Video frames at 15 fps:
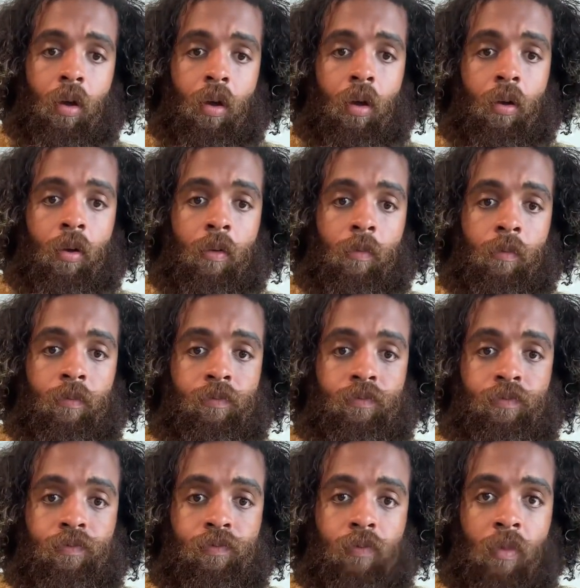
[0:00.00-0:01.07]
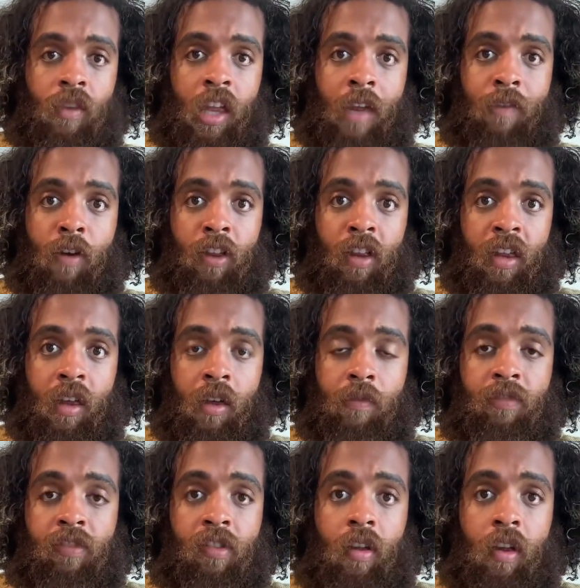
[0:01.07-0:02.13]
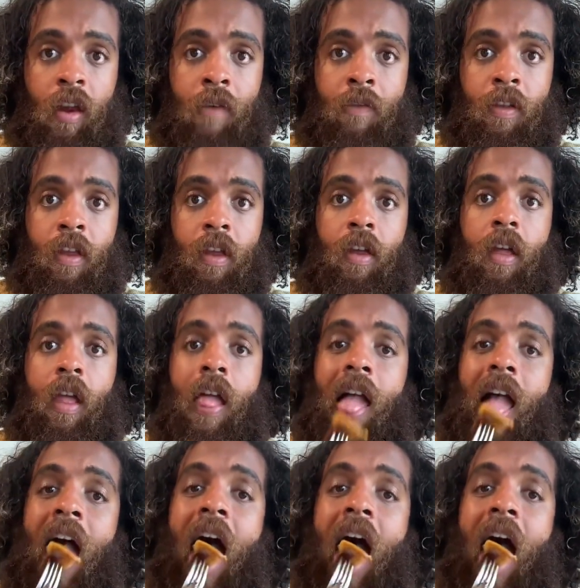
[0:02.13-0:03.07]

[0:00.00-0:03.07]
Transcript: Um, thank you for all the gifts and everything.